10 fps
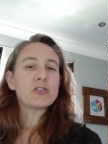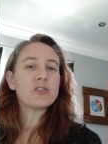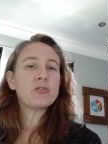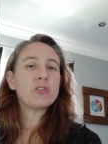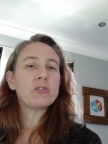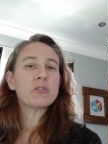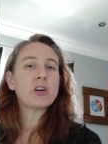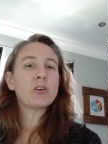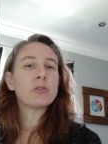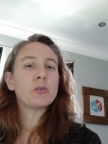Do you
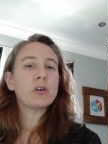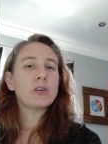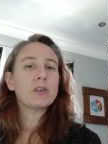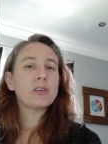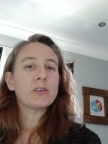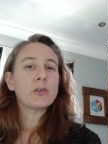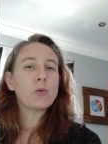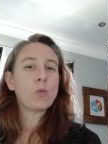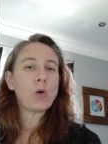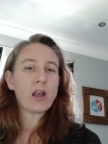know
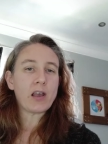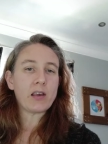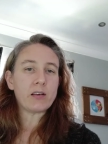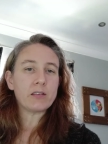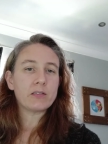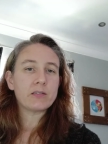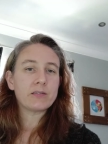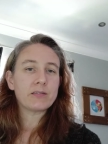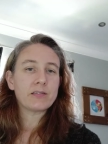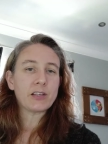where
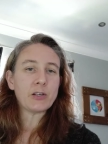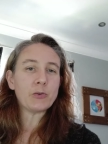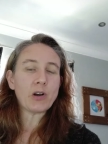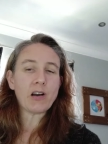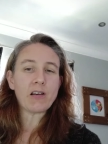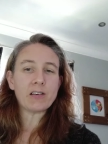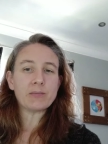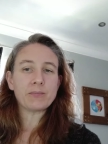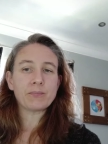you are?